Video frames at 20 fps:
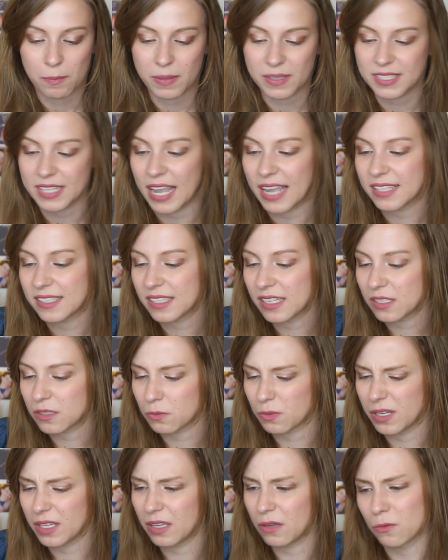besides
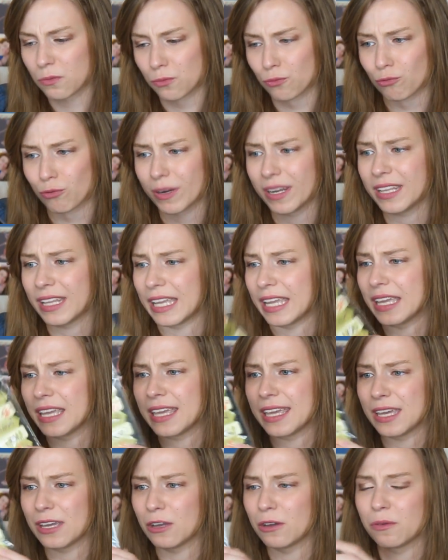these really, really
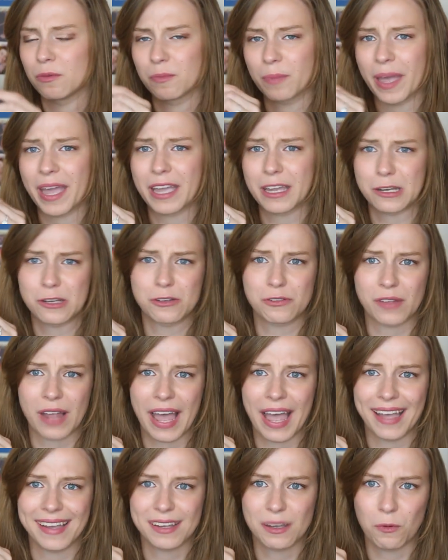cute page
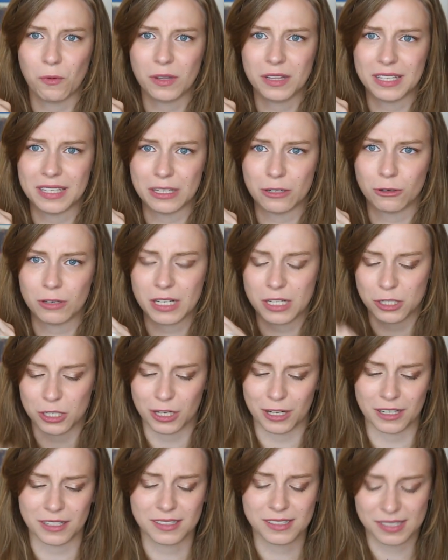flag woodland
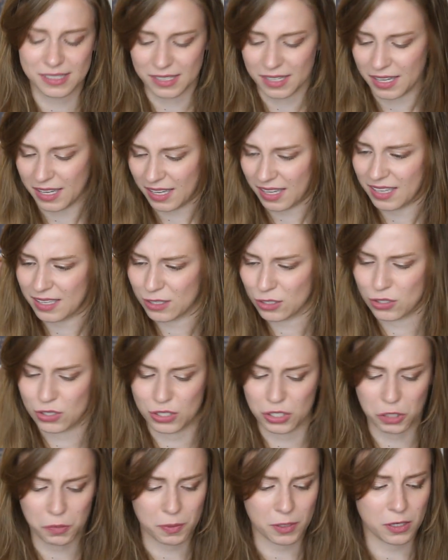creatures,
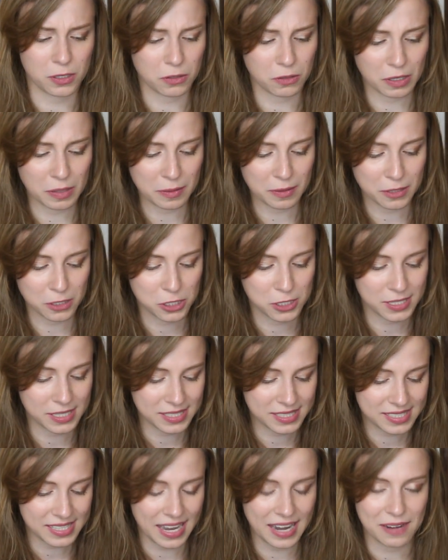super adorable.
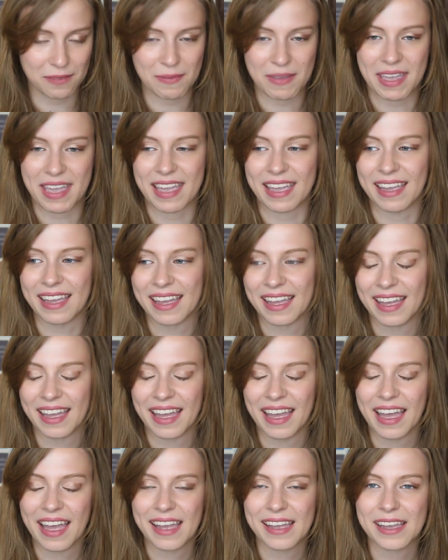She sent me
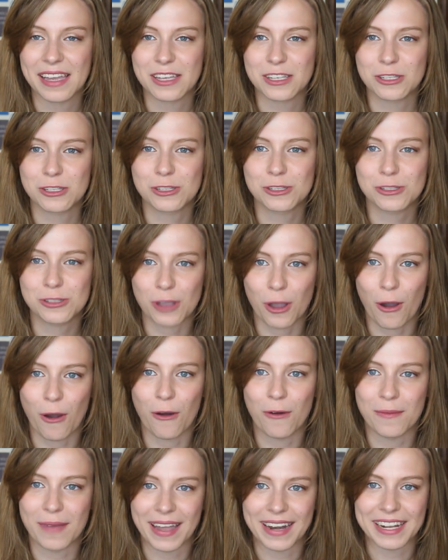
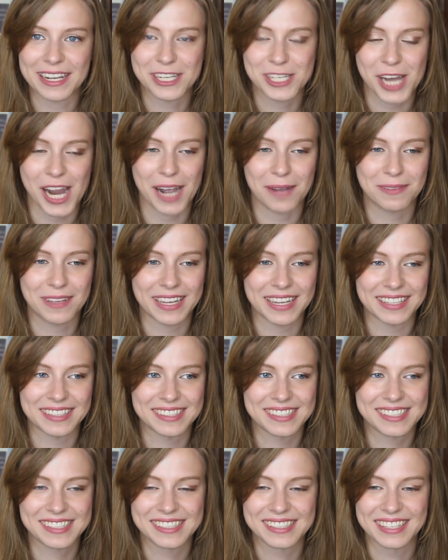so many
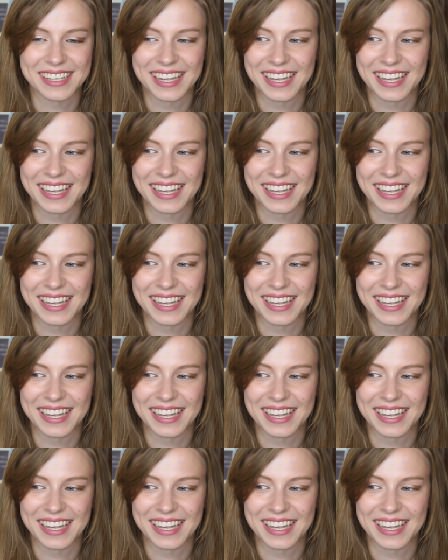Shopkins.